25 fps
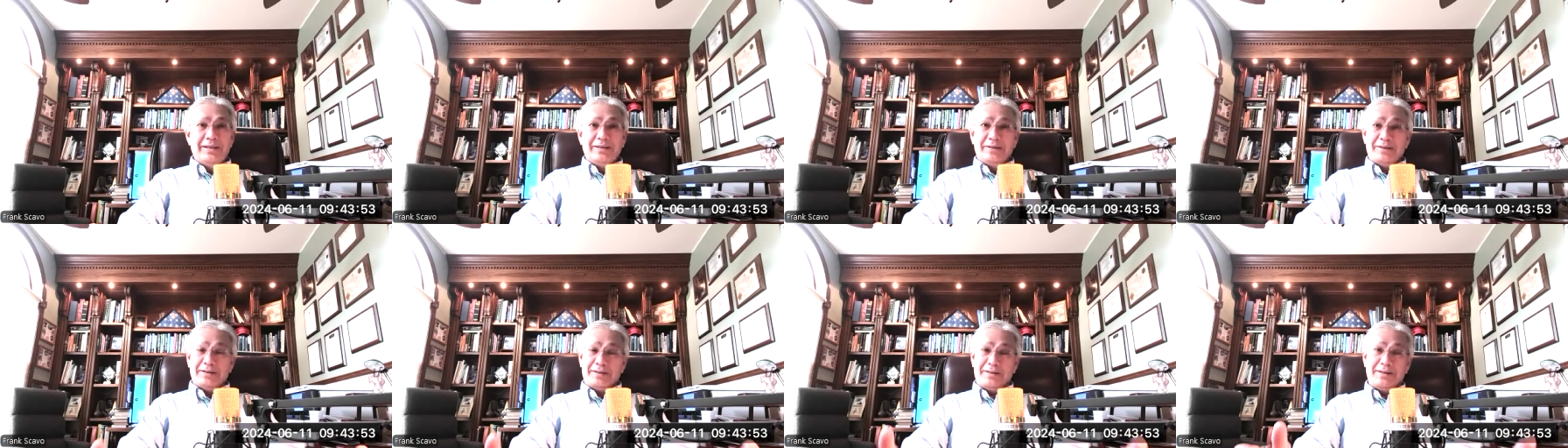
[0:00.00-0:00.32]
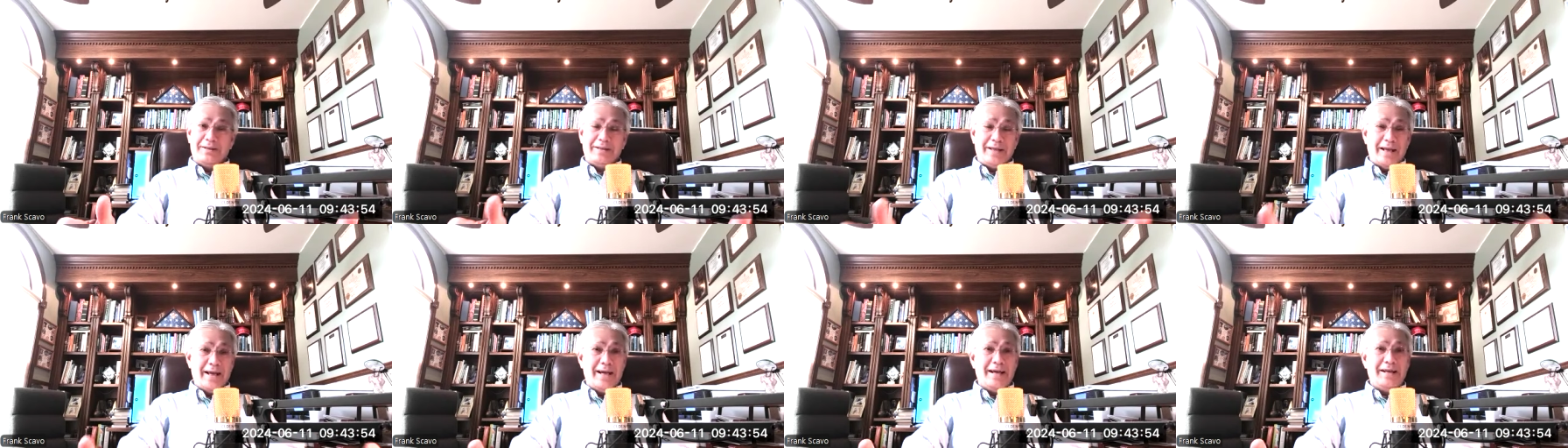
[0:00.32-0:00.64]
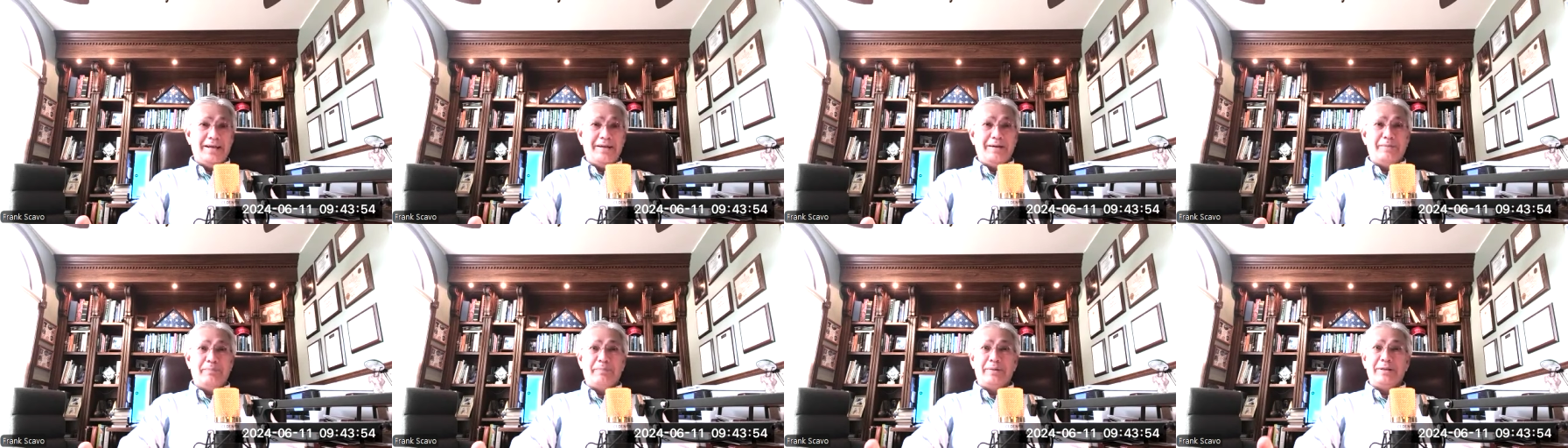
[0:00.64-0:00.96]
to
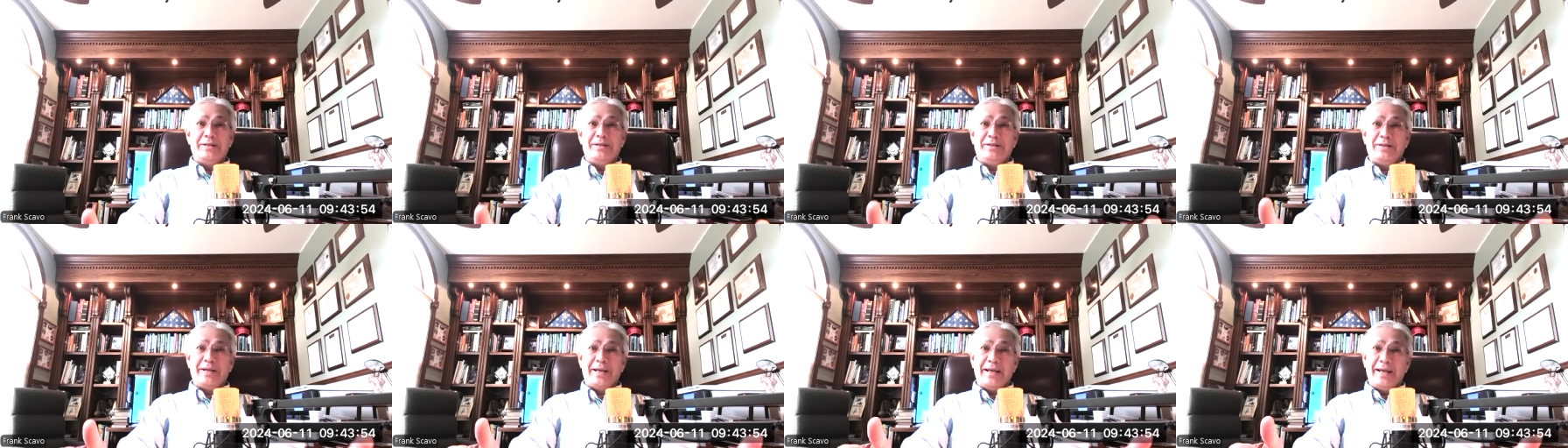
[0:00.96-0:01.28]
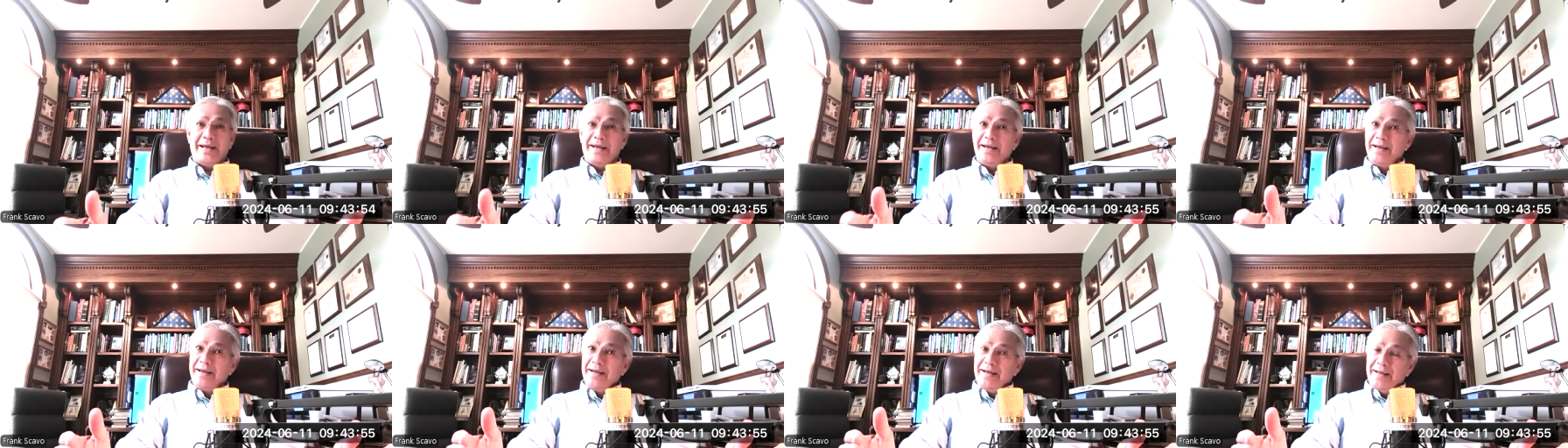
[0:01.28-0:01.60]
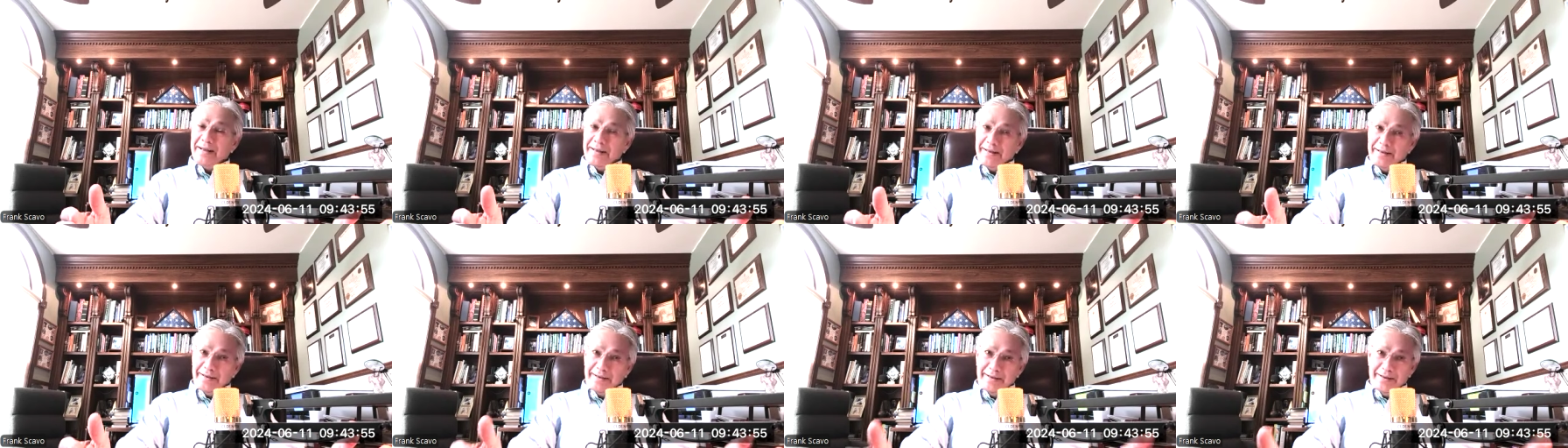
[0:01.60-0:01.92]
stand up and say,
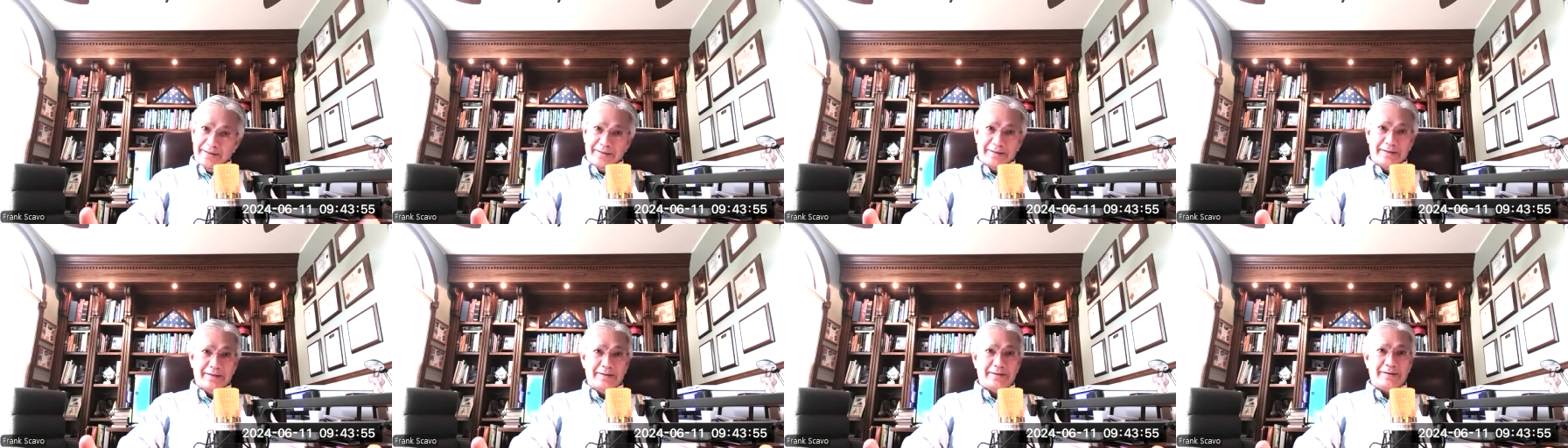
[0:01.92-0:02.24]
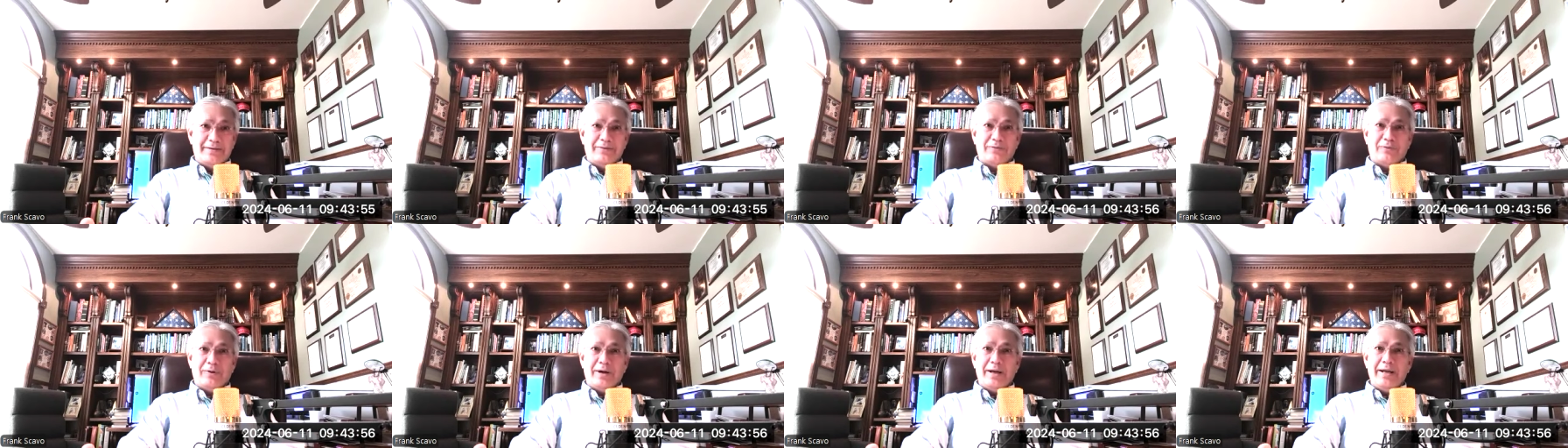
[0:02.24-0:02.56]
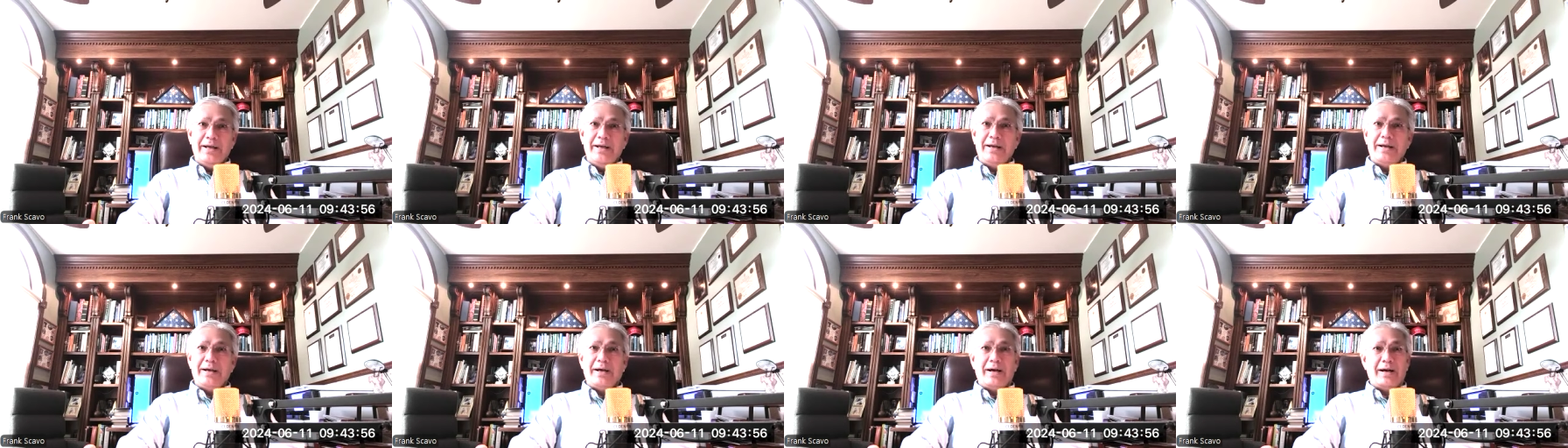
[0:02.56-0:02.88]
this isn't
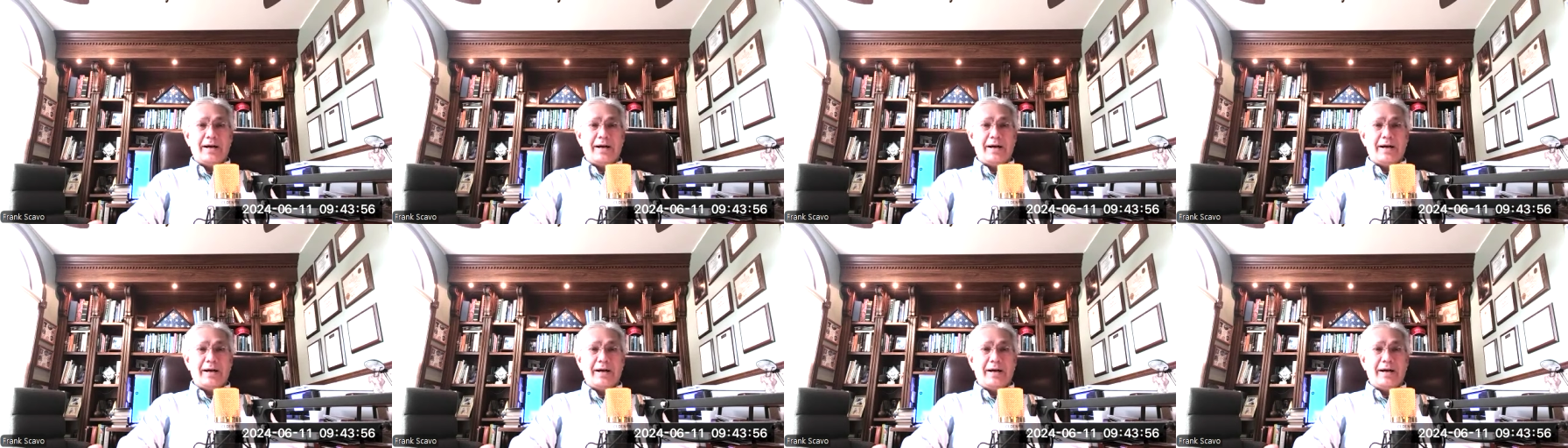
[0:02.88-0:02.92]
right,